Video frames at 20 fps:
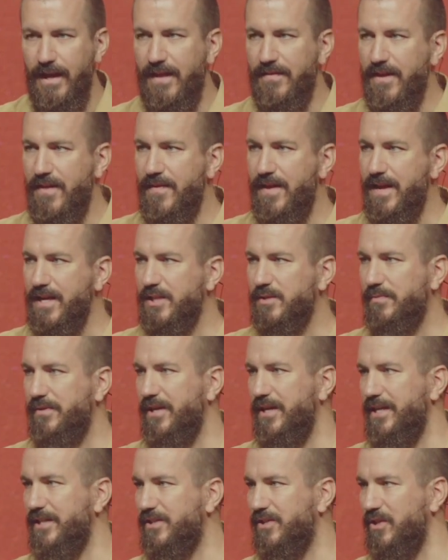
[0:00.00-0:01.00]
And then they
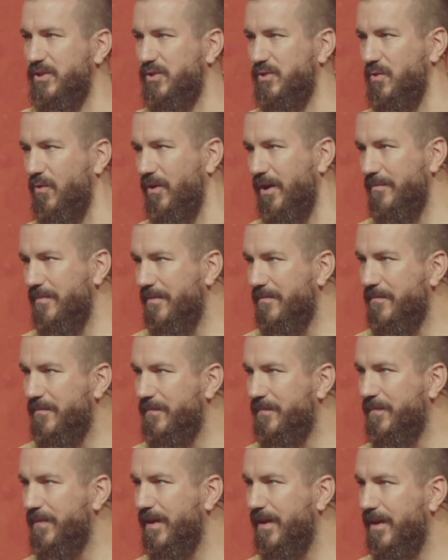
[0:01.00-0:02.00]
experience the storm
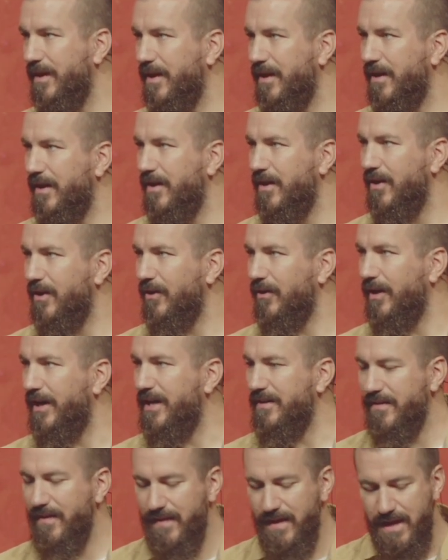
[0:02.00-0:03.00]

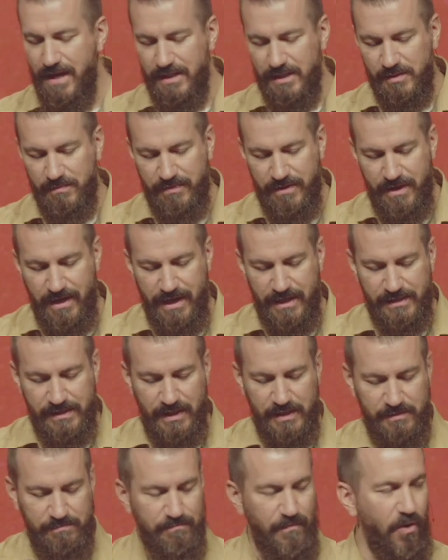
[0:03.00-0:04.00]
right? And then they experience
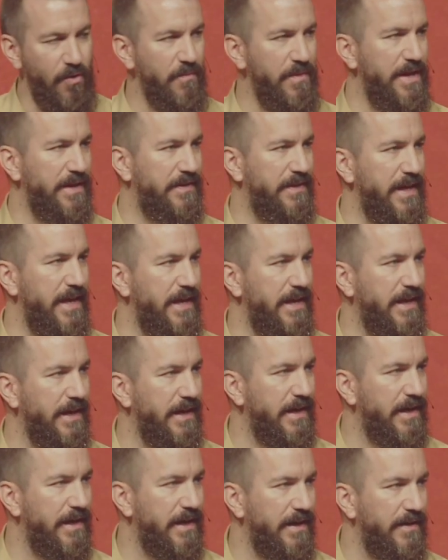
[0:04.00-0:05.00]
this moment that
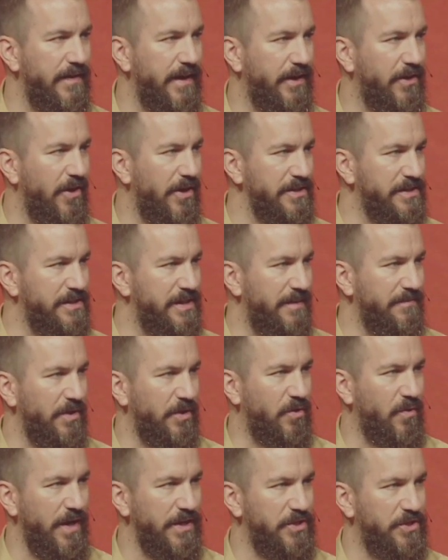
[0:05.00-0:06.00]
that causes them
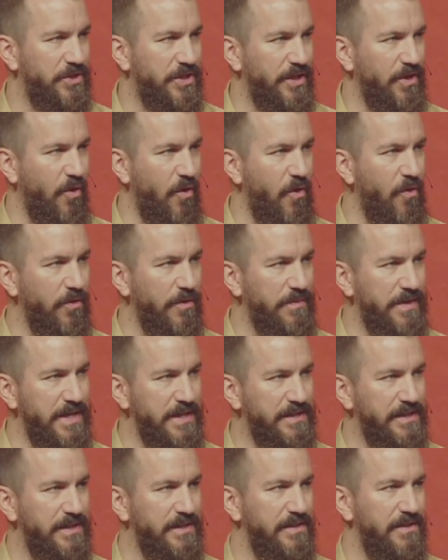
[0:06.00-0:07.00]
to question all the
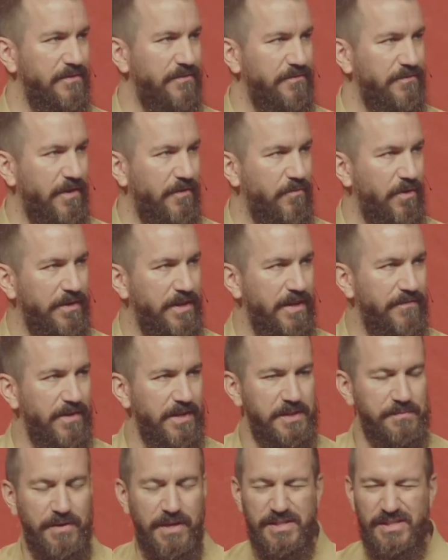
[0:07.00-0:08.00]
pieces of, of what they've
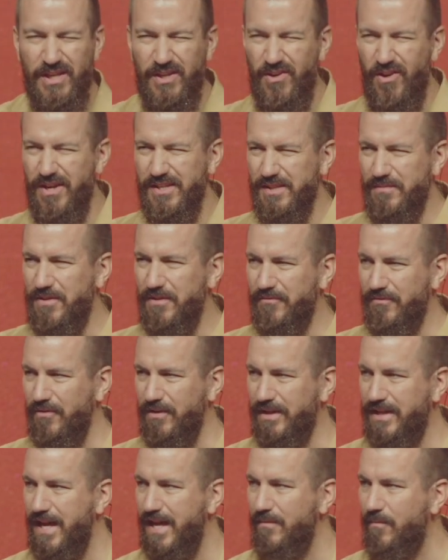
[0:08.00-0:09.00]
experienced and cause them to
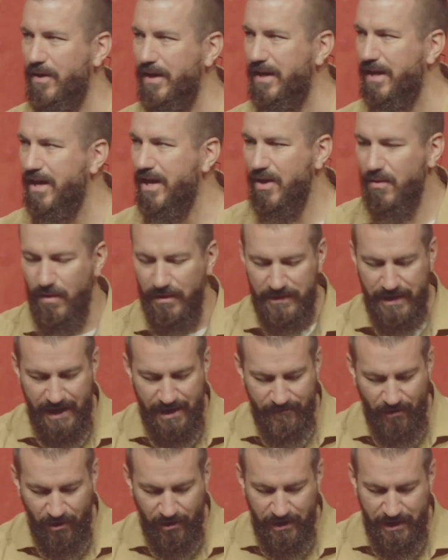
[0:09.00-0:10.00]
forget what, what they
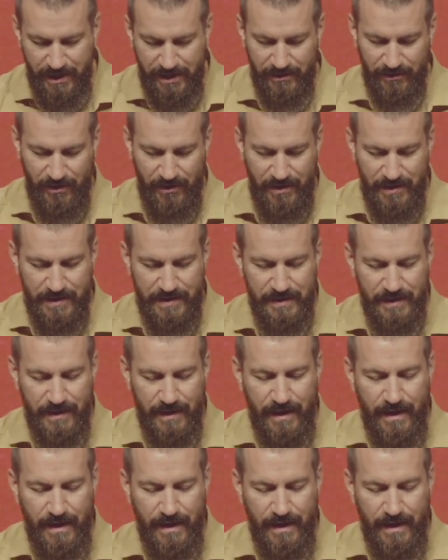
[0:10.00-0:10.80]
have already learned.